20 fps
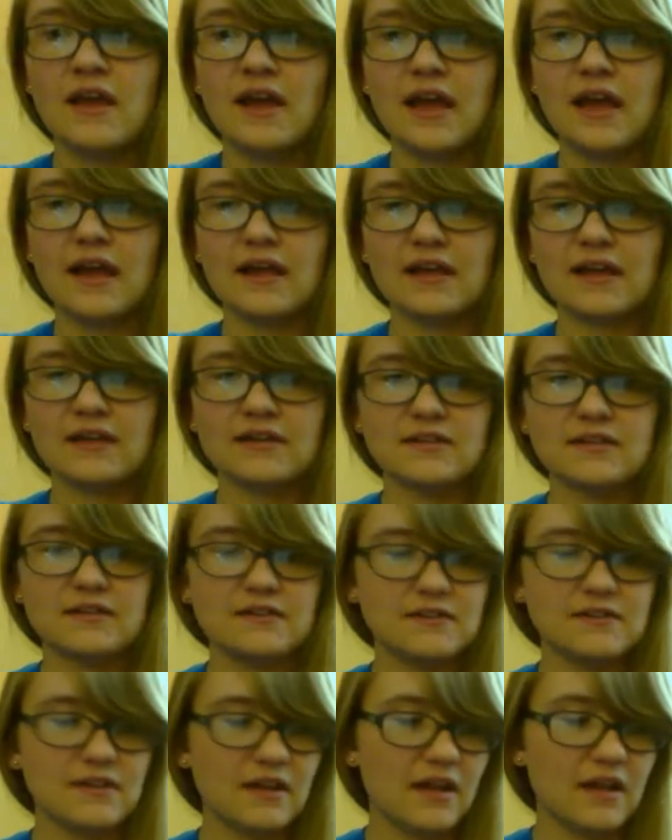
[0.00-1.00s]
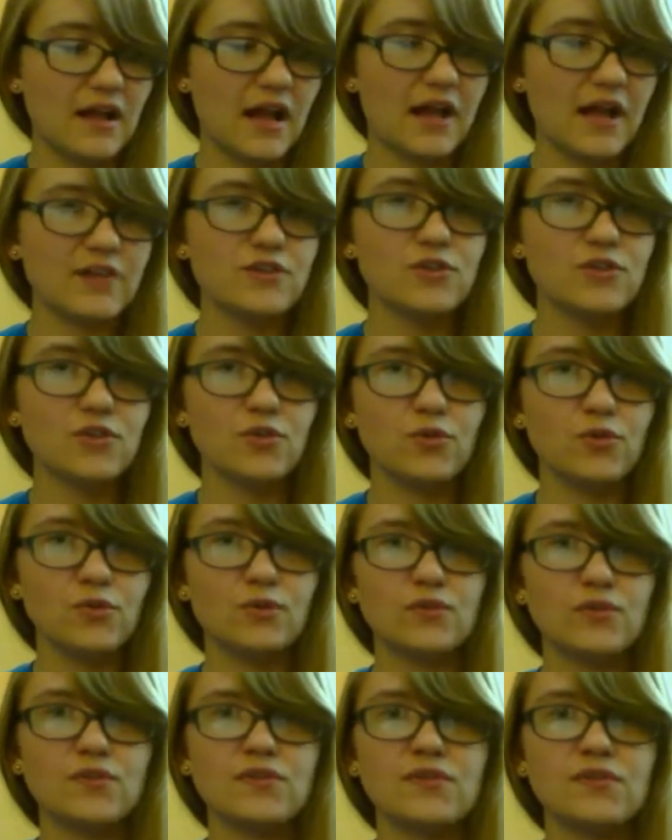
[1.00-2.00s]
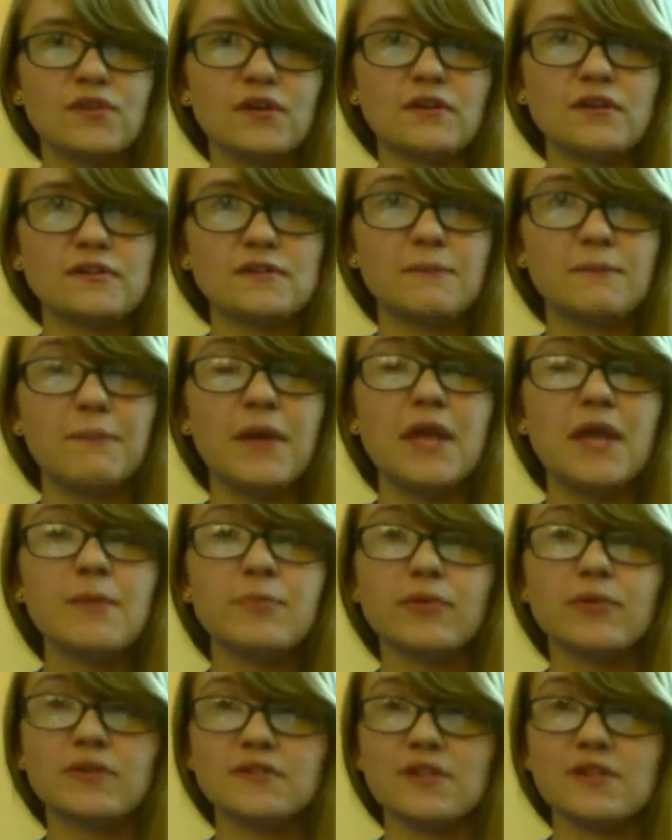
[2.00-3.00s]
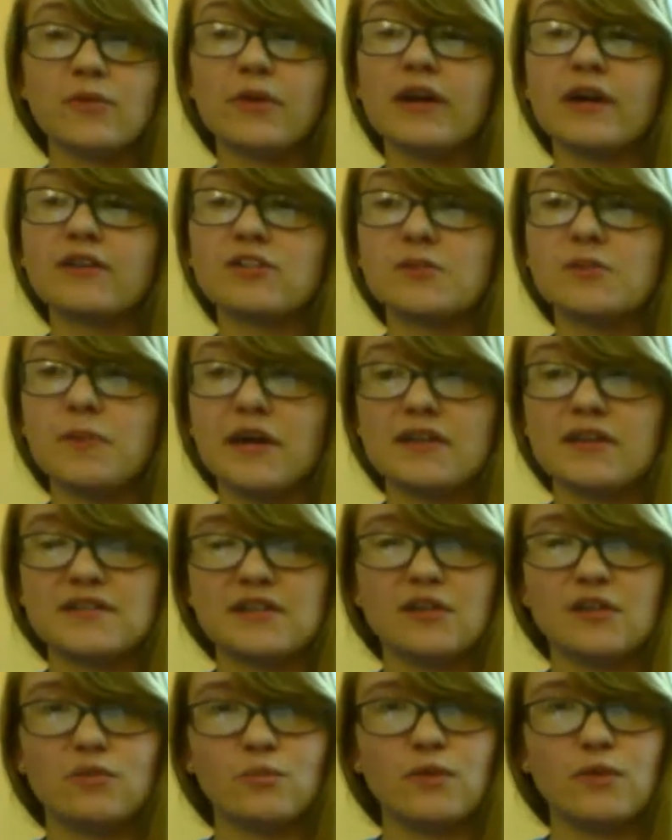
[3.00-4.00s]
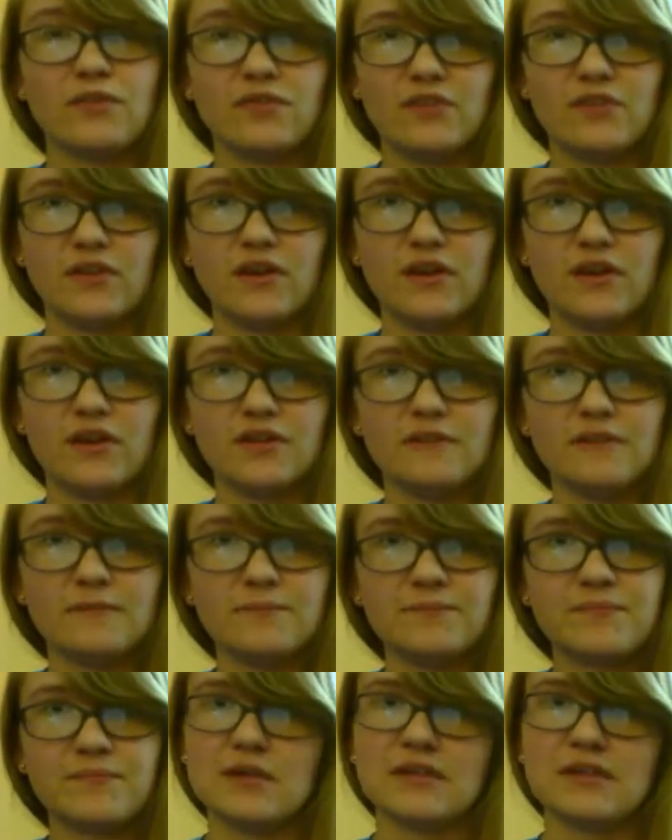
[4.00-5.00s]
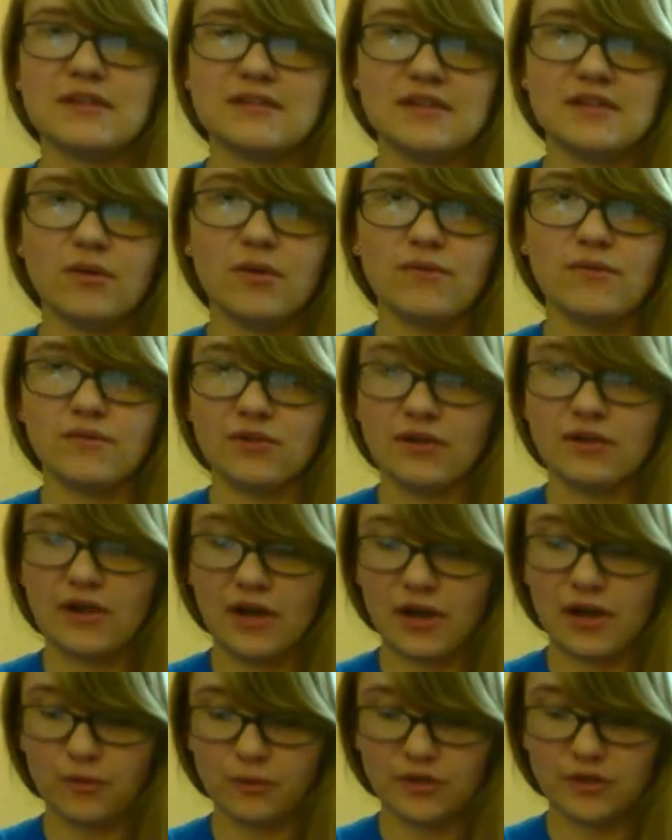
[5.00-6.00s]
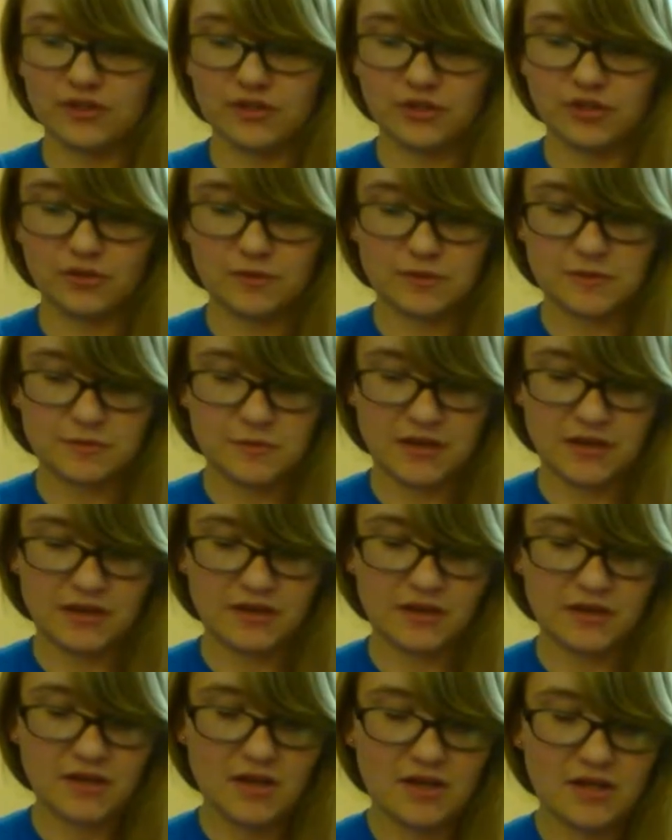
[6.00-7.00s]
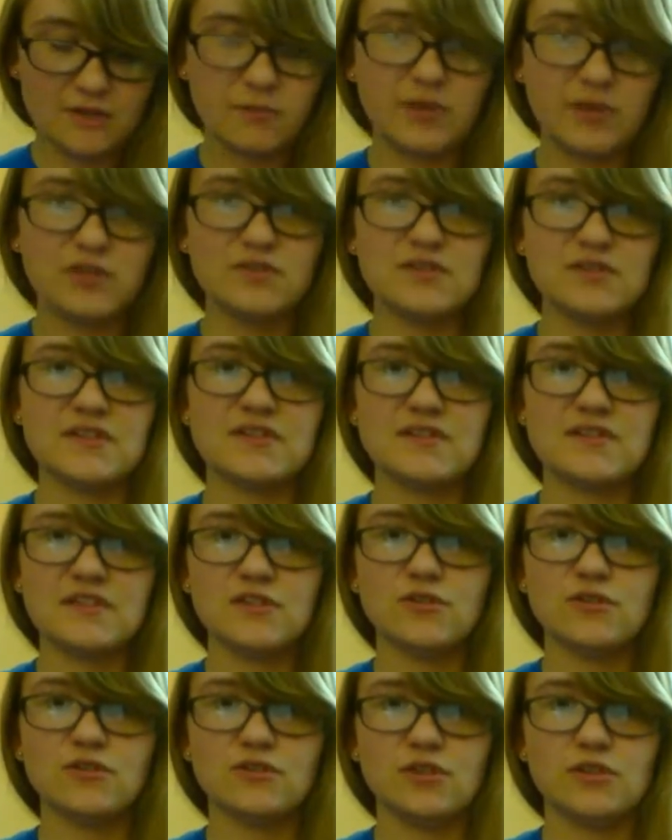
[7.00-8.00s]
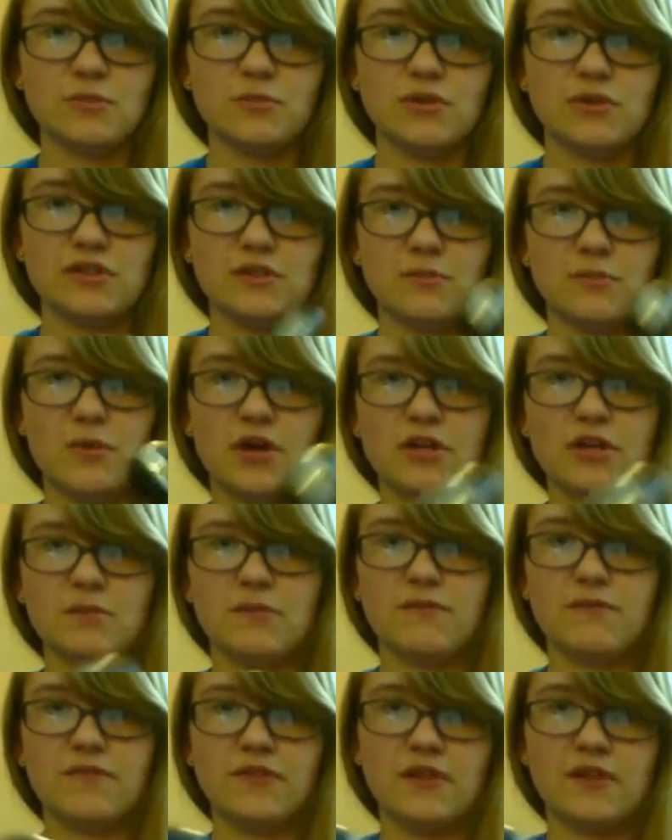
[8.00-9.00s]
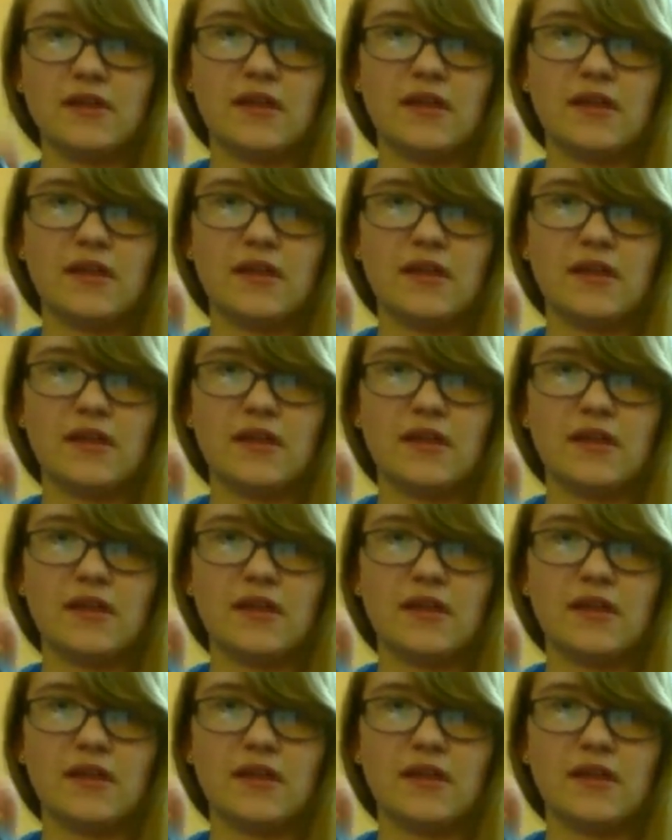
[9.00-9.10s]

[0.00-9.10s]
And I used some papers that were actually passed down with the gun. That's how I figured out what year it was made, by using the serial number at the bottom of the